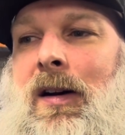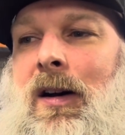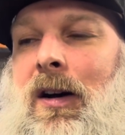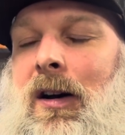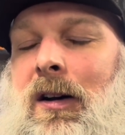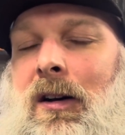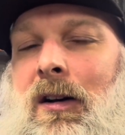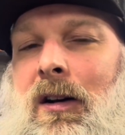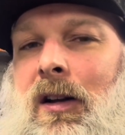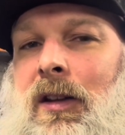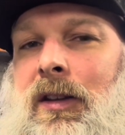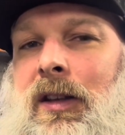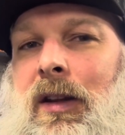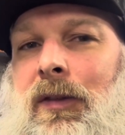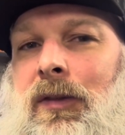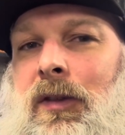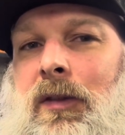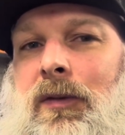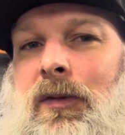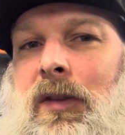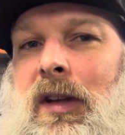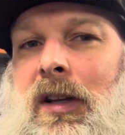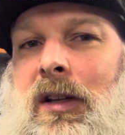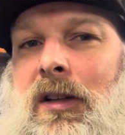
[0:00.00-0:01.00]
all
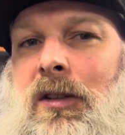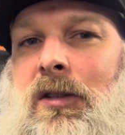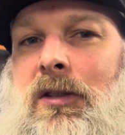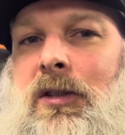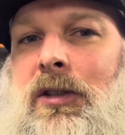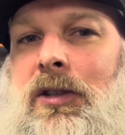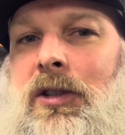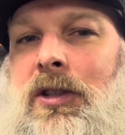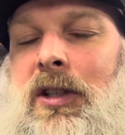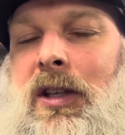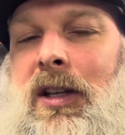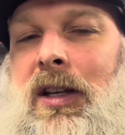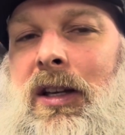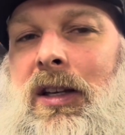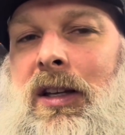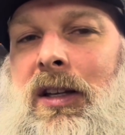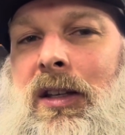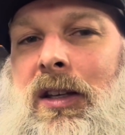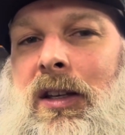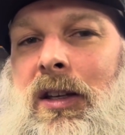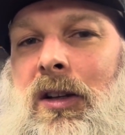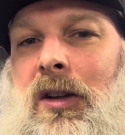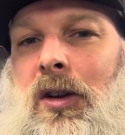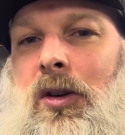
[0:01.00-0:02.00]
different vehicles,
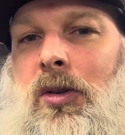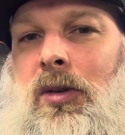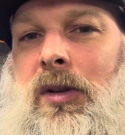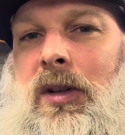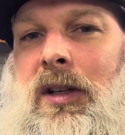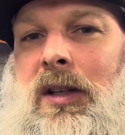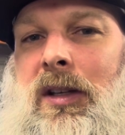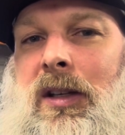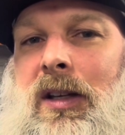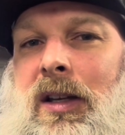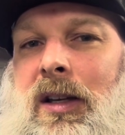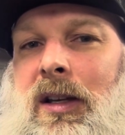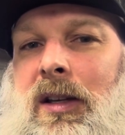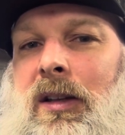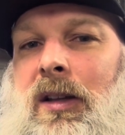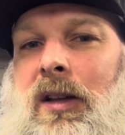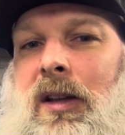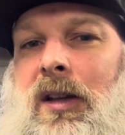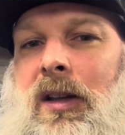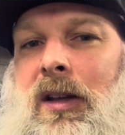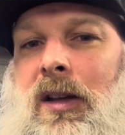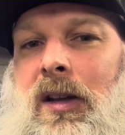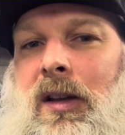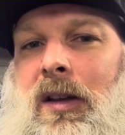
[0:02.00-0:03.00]
and
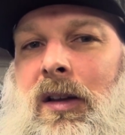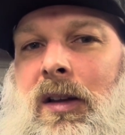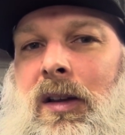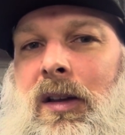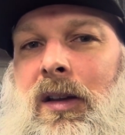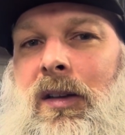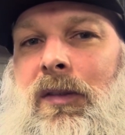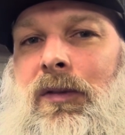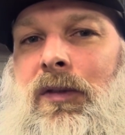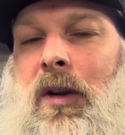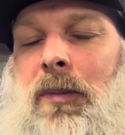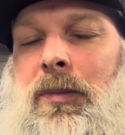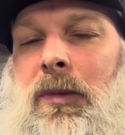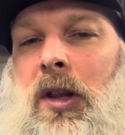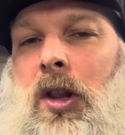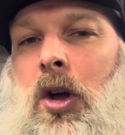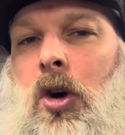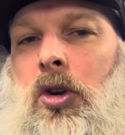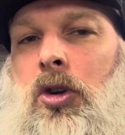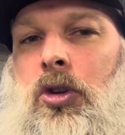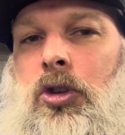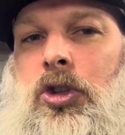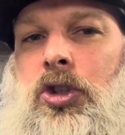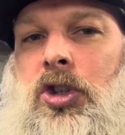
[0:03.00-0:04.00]
from the
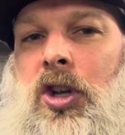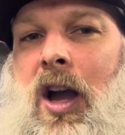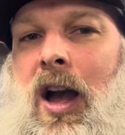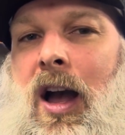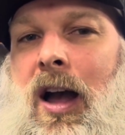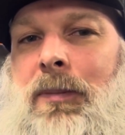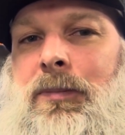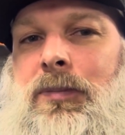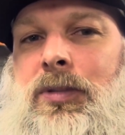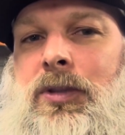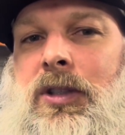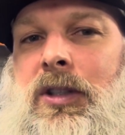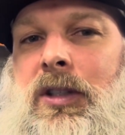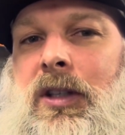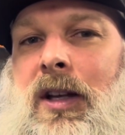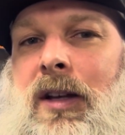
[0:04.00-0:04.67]
local shops,